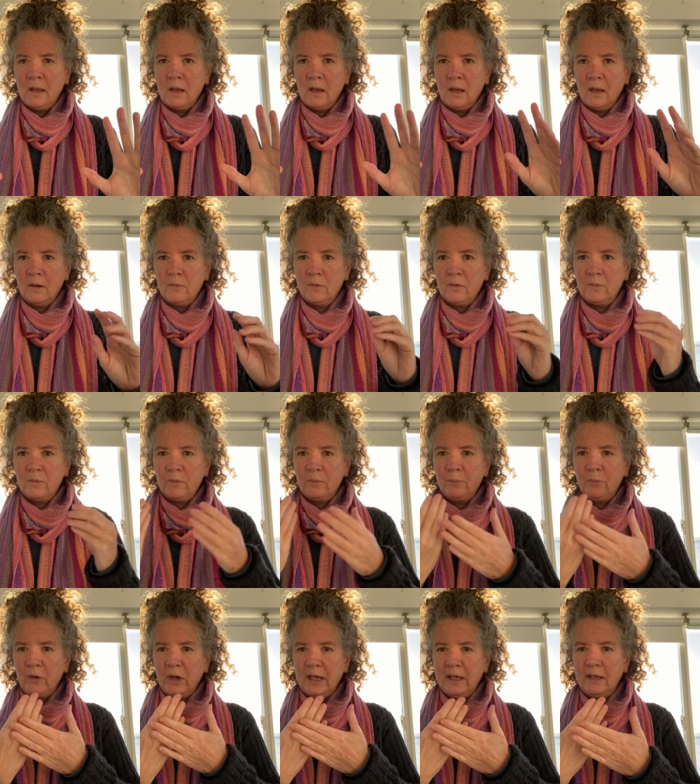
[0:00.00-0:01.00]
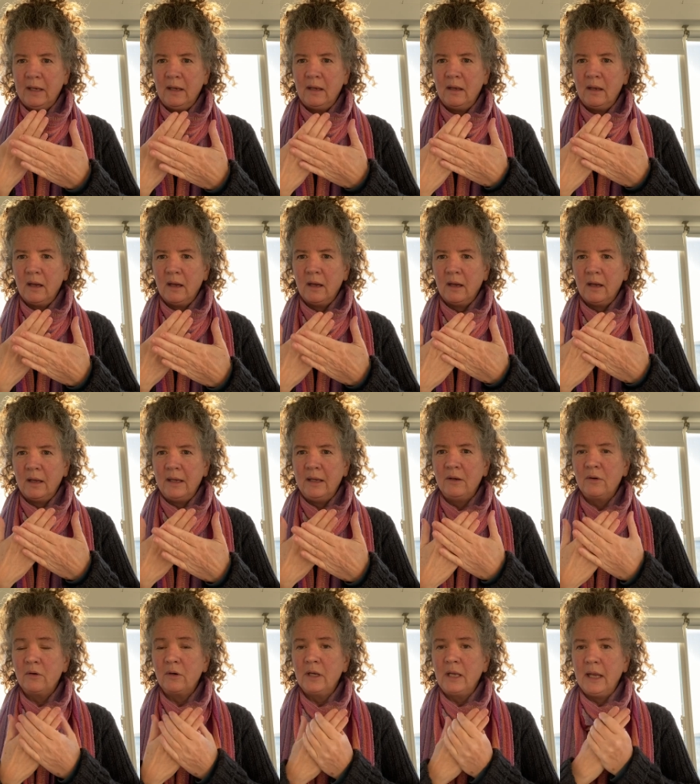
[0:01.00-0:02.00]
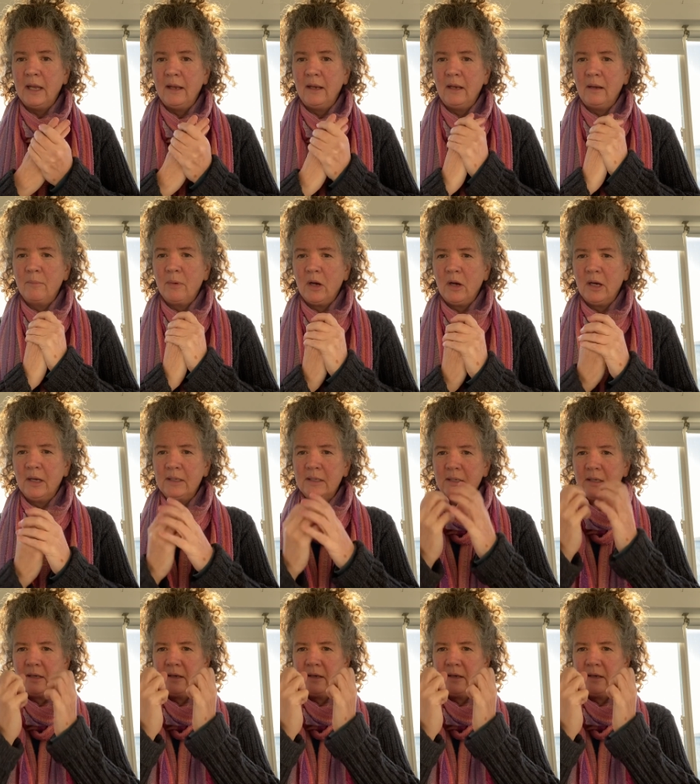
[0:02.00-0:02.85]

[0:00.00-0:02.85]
We're breaking inorganic bonds that